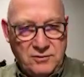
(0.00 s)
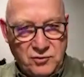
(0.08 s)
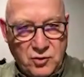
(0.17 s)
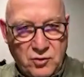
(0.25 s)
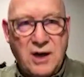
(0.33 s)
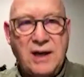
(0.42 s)

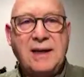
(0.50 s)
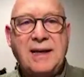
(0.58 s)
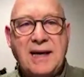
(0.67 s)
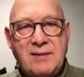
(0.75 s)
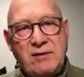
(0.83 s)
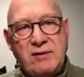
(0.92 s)
It's all right,
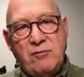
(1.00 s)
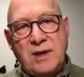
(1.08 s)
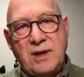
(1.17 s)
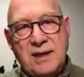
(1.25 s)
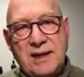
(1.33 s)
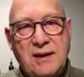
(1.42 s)
calm
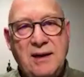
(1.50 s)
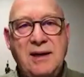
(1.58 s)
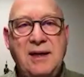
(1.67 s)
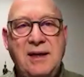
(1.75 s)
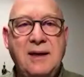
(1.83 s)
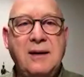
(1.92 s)
everyone down
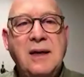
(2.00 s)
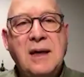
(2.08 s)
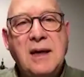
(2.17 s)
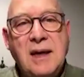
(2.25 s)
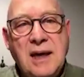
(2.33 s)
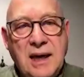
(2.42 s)
in here.
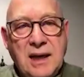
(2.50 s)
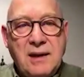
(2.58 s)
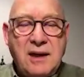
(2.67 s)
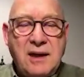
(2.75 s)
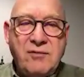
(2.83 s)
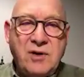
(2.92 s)

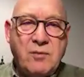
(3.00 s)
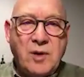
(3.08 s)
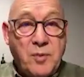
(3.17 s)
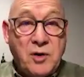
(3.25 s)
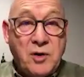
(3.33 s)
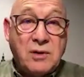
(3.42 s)
And even in
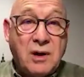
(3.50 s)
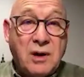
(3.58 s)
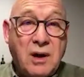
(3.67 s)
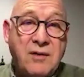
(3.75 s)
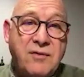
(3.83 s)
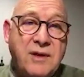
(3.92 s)
my personal
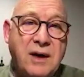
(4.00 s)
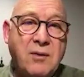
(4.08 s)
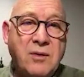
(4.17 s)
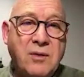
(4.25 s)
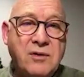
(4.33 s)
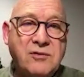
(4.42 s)
life,
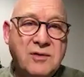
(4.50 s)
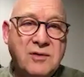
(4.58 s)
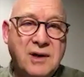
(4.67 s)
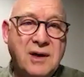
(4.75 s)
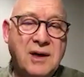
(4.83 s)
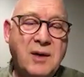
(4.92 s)
that was
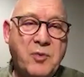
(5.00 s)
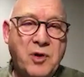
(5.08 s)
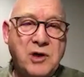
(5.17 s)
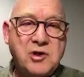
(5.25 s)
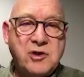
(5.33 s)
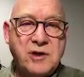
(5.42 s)
the
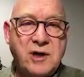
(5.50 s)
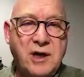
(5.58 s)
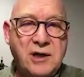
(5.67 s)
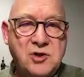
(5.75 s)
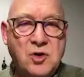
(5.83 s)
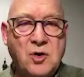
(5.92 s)
approach that
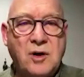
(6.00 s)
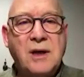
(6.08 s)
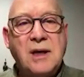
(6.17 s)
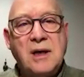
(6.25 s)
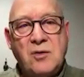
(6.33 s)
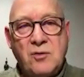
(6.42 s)
I took,
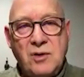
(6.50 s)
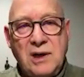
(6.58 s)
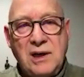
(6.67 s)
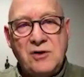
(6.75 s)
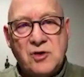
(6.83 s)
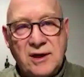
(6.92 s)

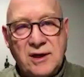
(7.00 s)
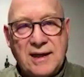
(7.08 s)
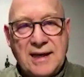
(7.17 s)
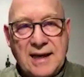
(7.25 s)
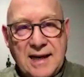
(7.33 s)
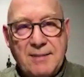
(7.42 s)
really trying to
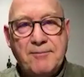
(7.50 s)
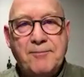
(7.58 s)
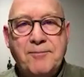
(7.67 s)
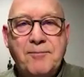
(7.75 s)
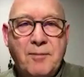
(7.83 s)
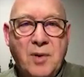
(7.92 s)

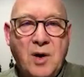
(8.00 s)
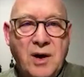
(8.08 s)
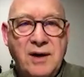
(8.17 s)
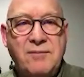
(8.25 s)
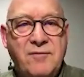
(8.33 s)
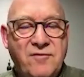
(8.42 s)
calm
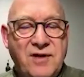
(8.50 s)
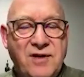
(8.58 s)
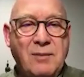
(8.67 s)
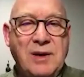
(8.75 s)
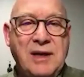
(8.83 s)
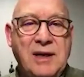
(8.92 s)
my
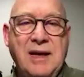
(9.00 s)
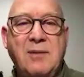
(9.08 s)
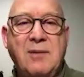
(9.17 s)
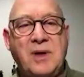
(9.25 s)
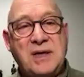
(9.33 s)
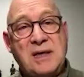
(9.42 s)
family
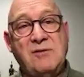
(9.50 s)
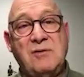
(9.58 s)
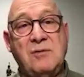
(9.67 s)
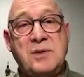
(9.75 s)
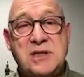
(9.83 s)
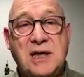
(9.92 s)
down. My kids
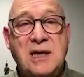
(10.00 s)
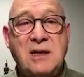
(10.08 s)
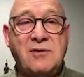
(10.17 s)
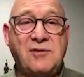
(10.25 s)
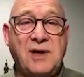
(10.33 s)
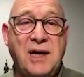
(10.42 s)
in
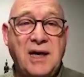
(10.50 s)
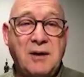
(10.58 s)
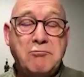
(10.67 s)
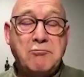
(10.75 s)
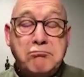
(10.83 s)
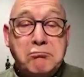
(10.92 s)
particular
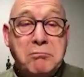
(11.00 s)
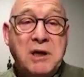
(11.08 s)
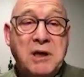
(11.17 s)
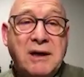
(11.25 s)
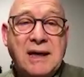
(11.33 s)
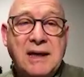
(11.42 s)
saying,
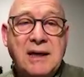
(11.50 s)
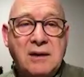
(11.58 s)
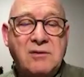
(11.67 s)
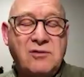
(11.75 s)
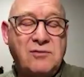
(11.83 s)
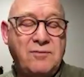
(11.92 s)
yeah, okay,
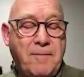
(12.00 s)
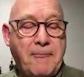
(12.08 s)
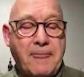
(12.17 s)
it's